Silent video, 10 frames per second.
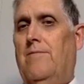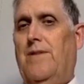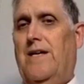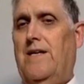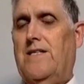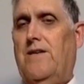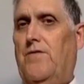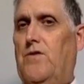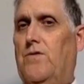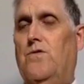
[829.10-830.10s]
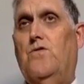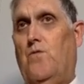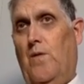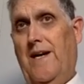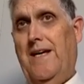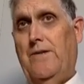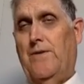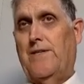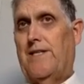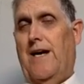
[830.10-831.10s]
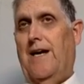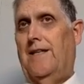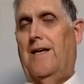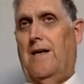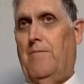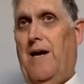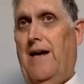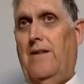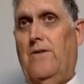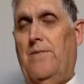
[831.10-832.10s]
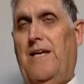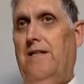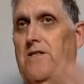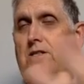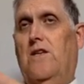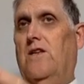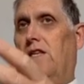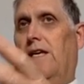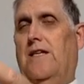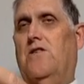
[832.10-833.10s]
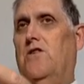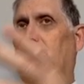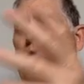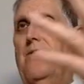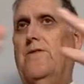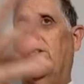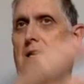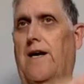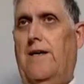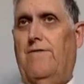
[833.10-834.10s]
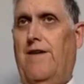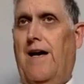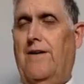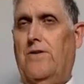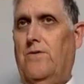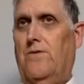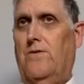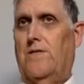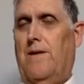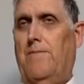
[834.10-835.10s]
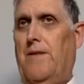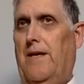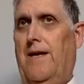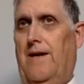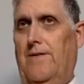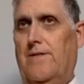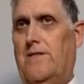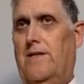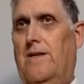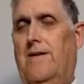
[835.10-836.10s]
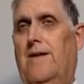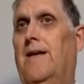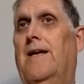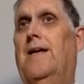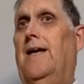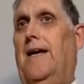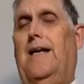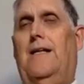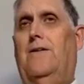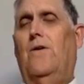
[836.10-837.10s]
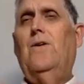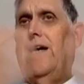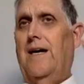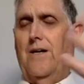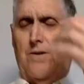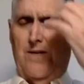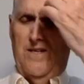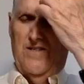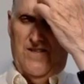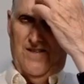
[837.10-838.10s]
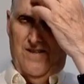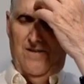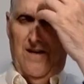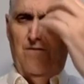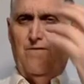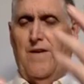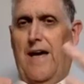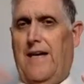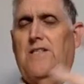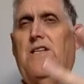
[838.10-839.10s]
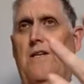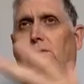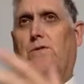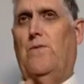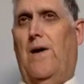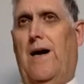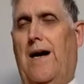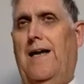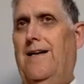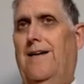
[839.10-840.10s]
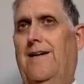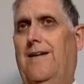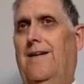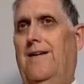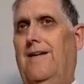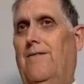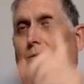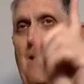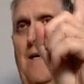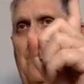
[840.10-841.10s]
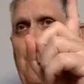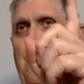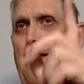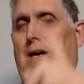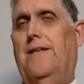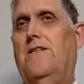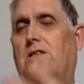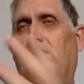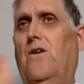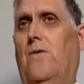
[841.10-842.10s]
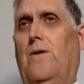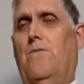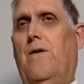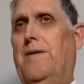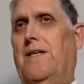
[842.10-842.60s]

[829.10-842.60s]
Because if you use one equal sign, the compiler means thinks you want to assign a value to something else. And it'll go, okay, here it is. You know, if x equals y, one equals sign. It says, oh, you want me